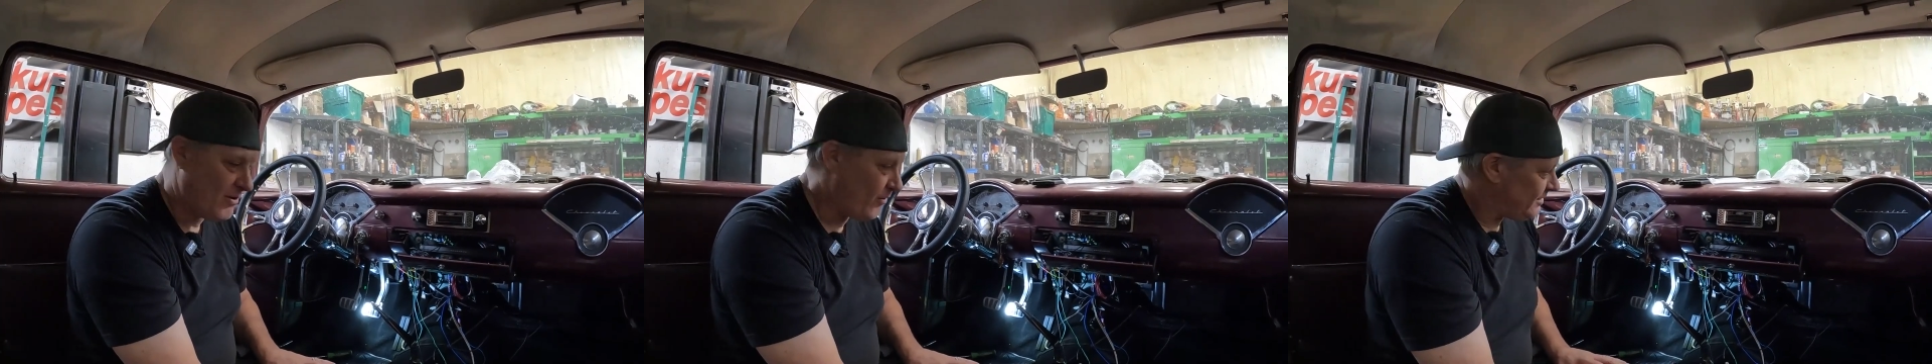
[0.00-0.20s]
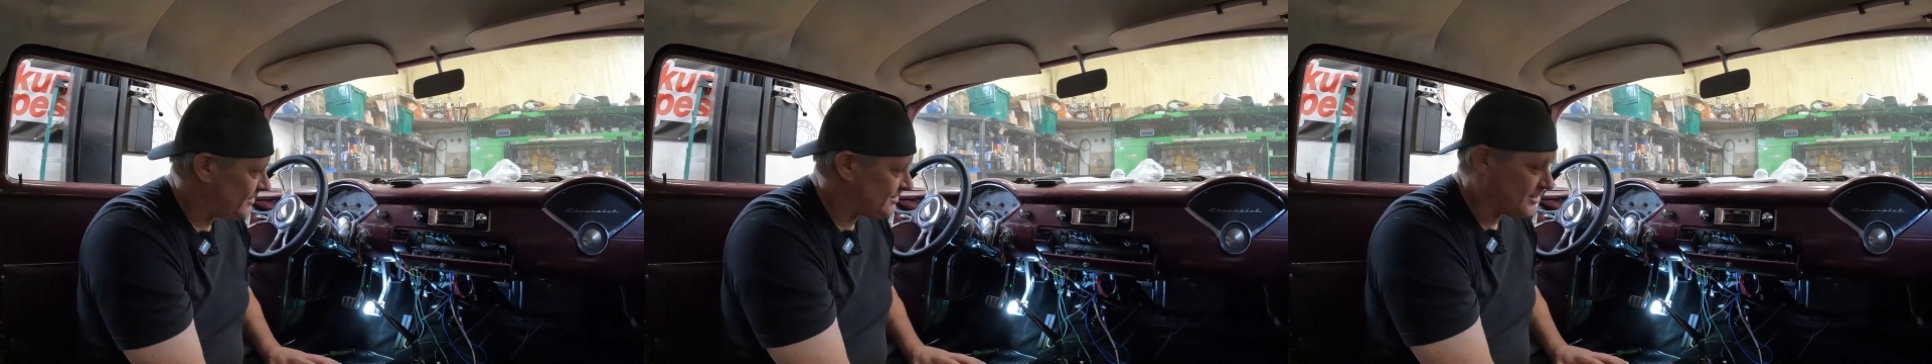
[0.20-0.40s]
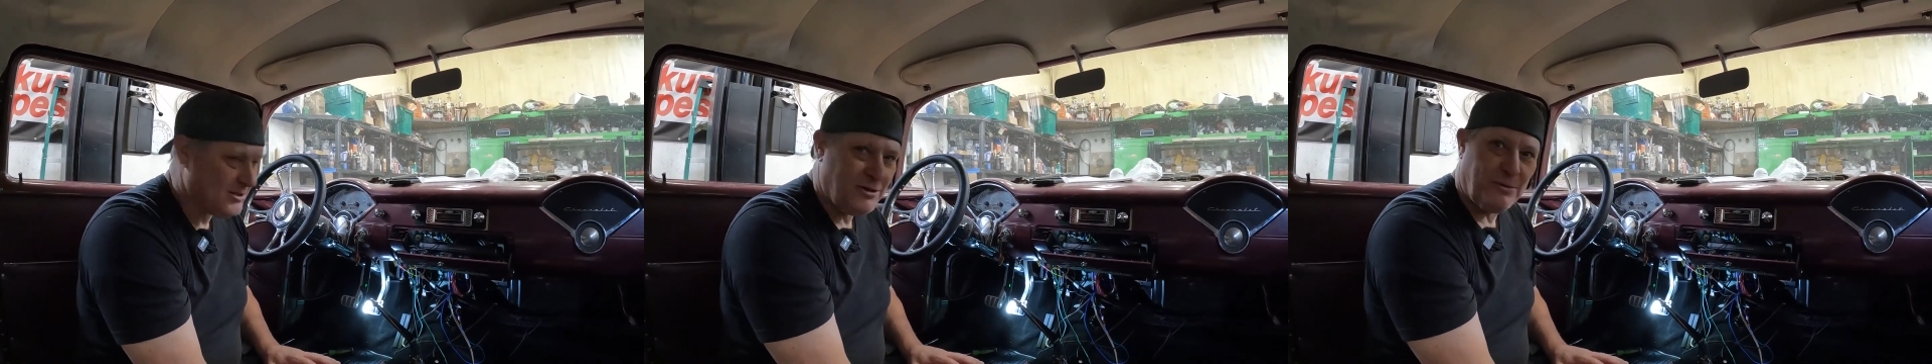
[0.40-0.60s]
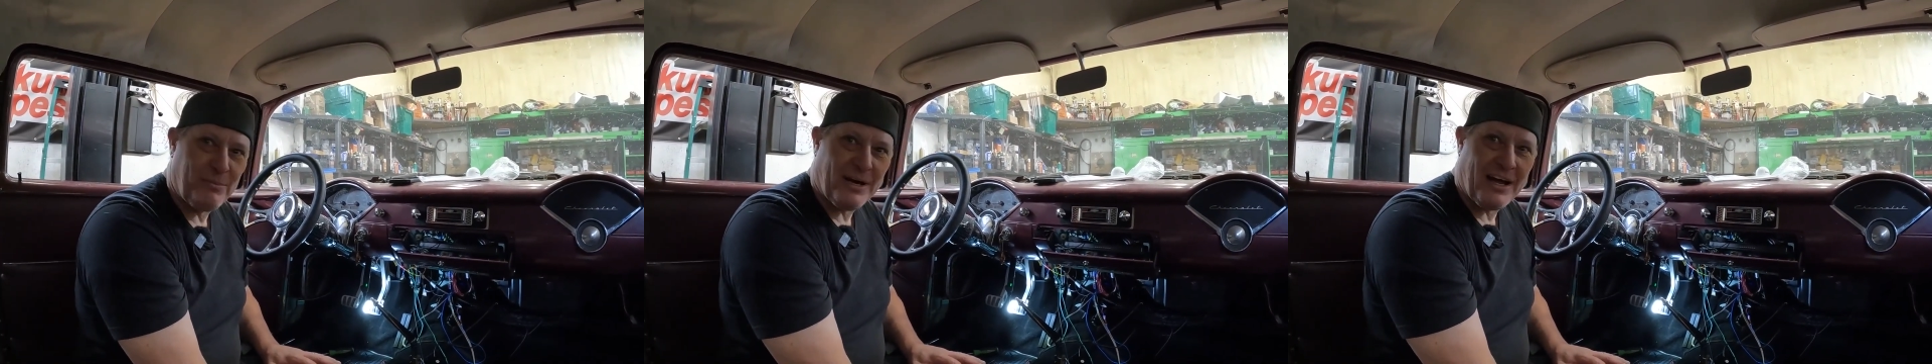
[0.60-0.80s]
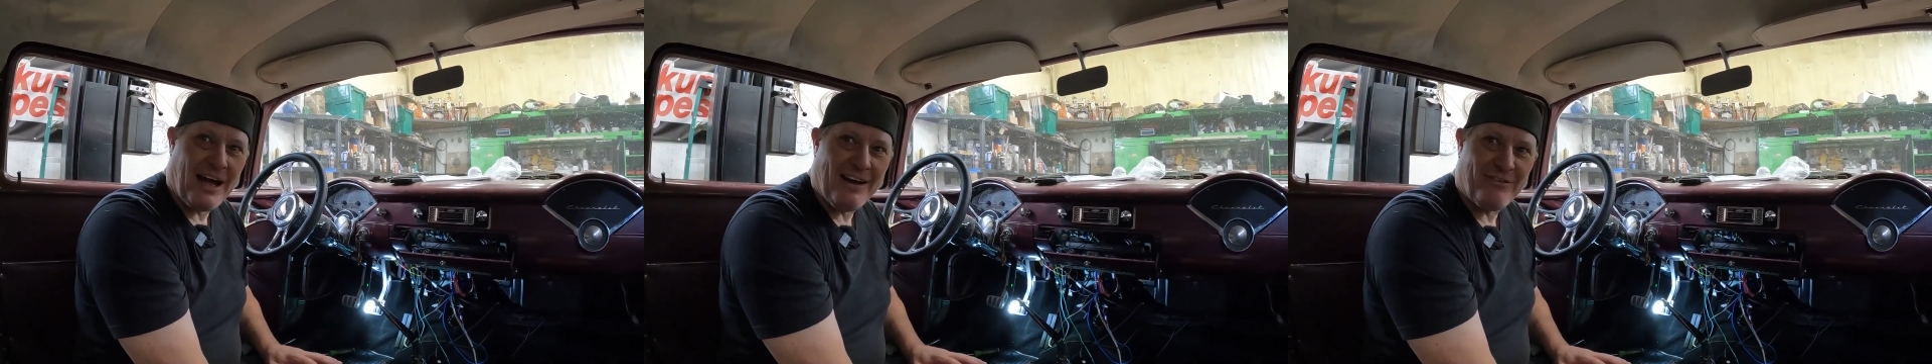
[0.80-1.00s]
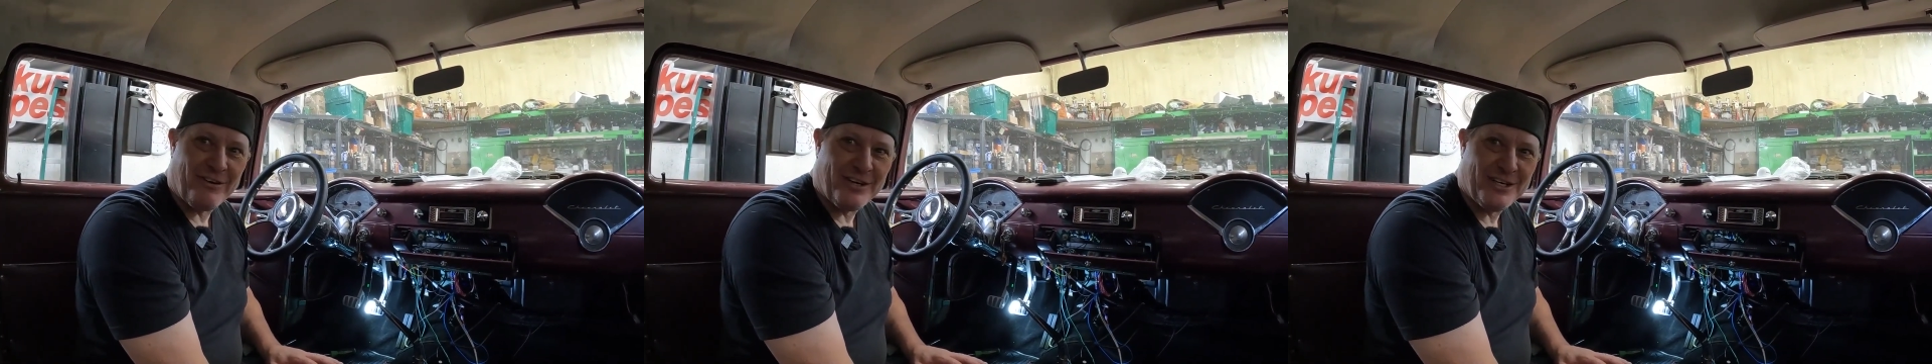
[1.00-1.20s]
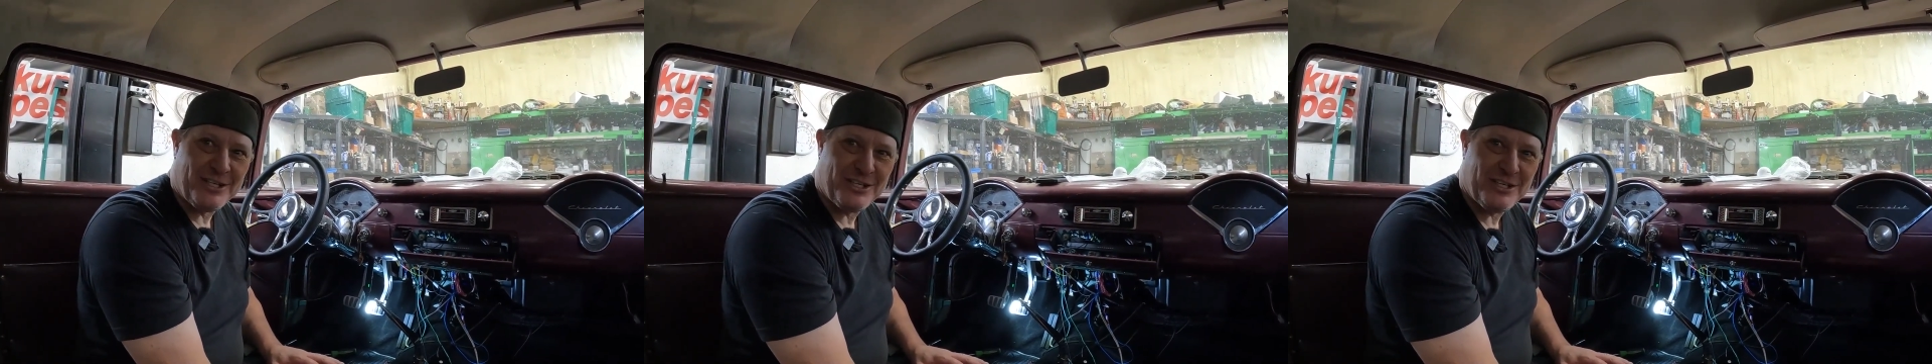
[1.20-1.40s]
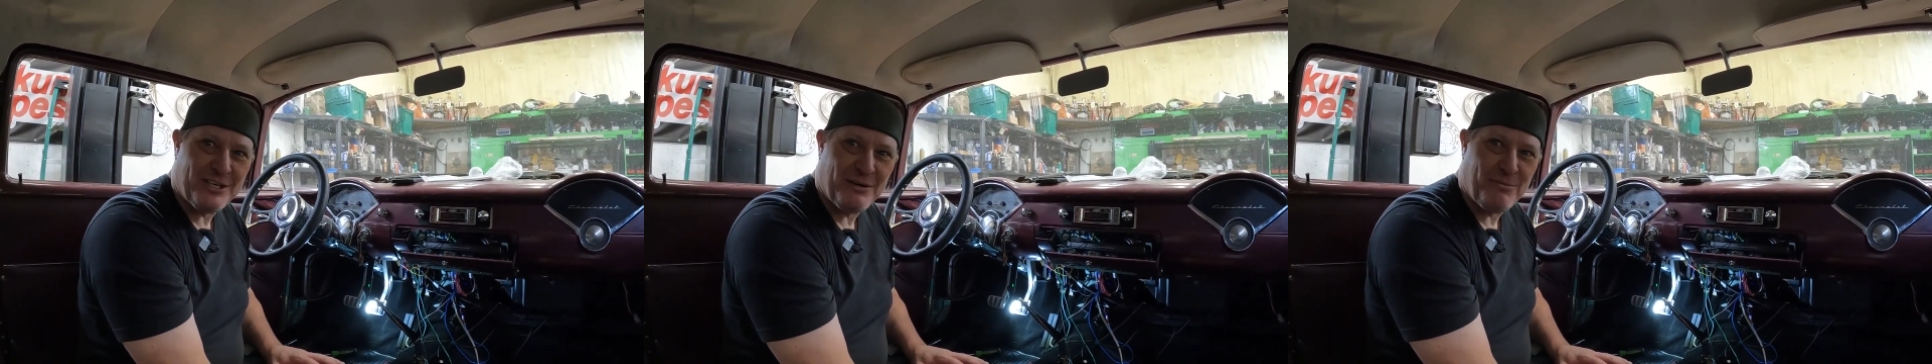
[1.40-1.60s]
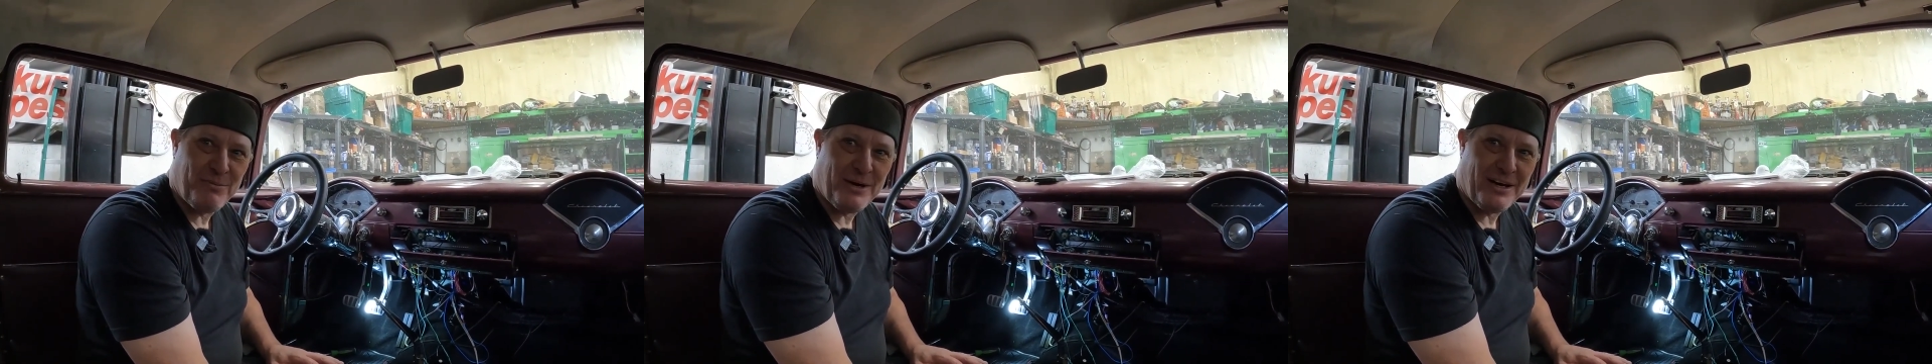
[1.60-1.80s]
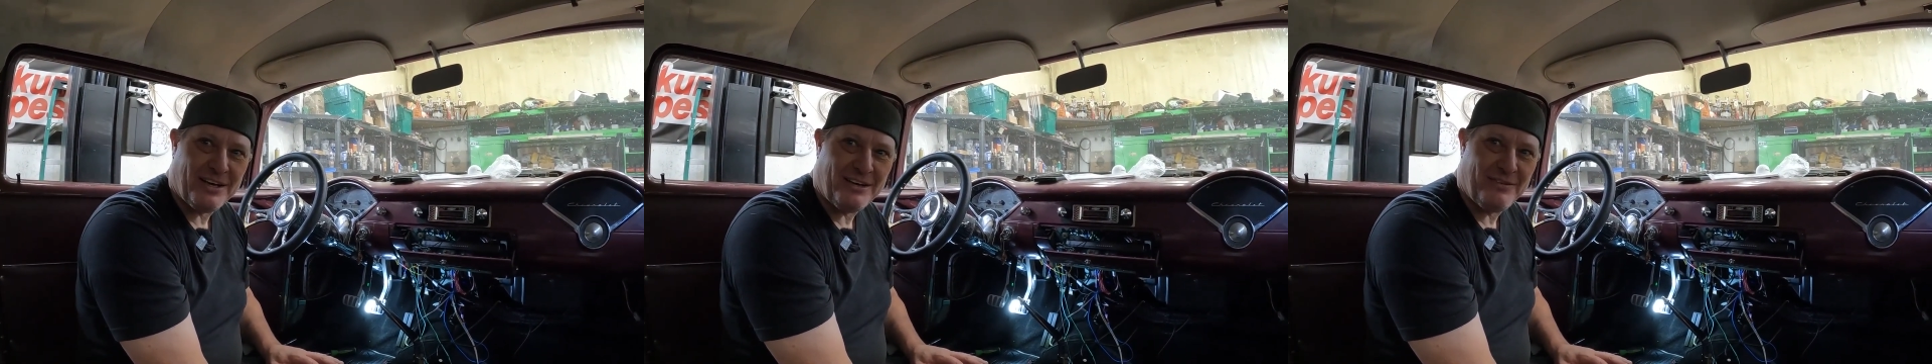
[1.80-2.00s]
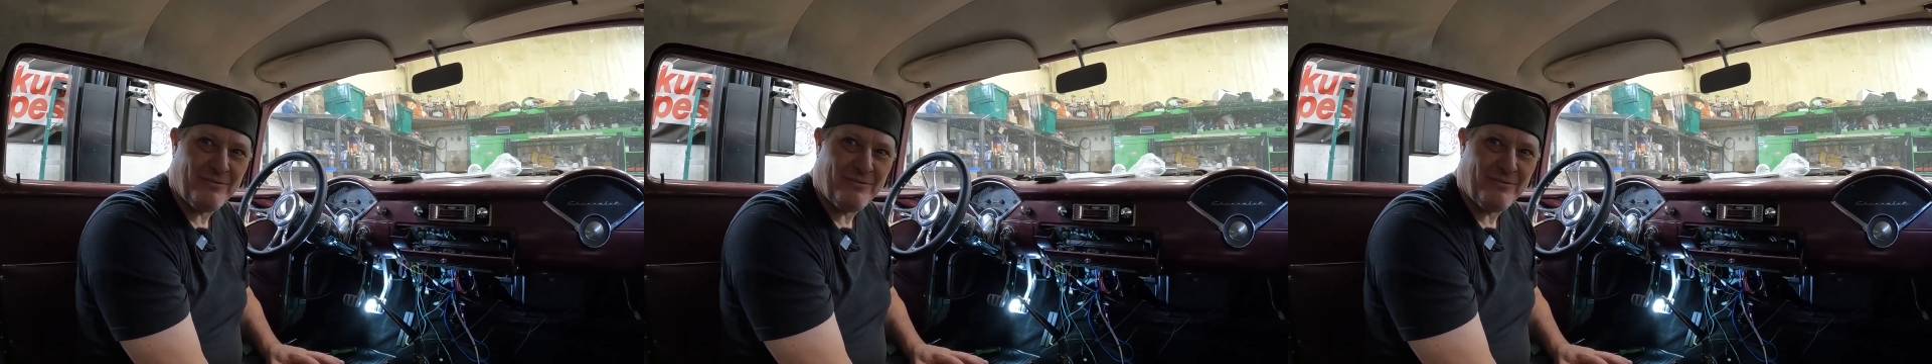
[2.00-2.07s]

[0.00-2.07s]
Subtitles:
It's a little MacGyverish, but